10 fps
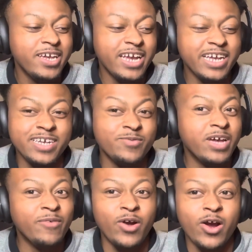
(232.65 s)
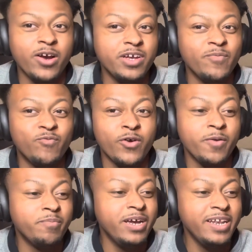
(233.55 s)
And we haven't heard him for a
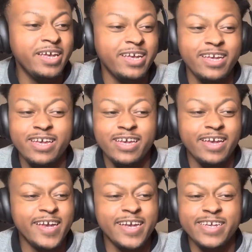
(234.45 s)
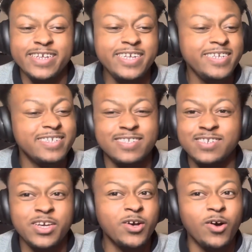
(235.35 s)
minute, and he's
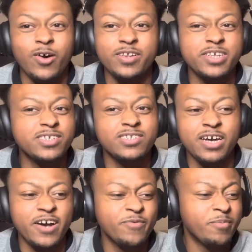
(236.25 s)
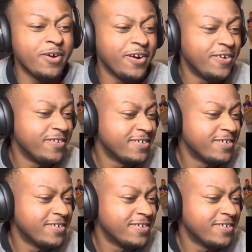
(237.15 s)
still on his stuff, bro.